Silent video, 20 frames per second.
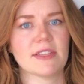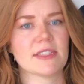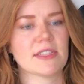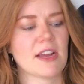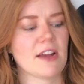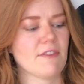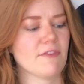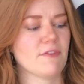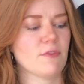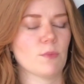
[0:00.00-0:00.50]
this
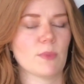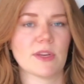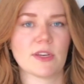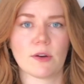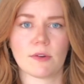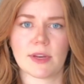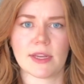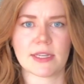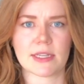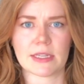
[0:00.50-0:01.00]
stuff. We
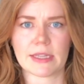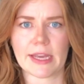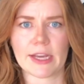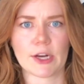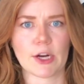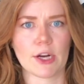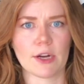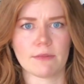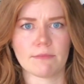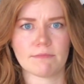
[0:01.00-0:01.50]
don't need to
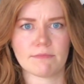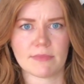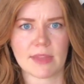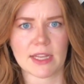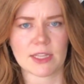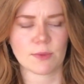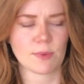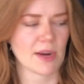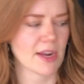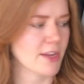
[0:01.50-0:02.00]
linger.
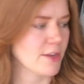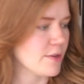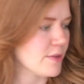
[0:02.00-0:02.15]
That's what I